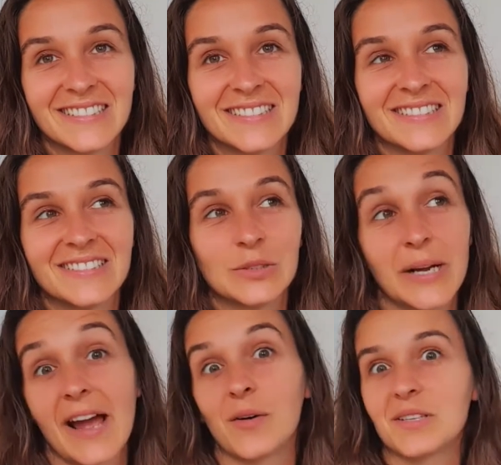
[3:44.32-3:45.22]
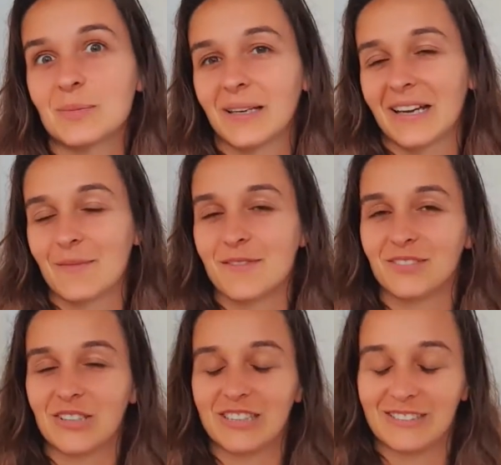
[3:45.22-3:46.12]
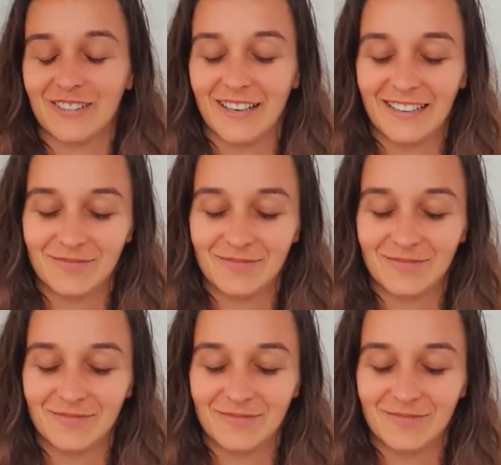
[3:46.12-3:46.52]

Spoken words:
or how it's become inverted, right?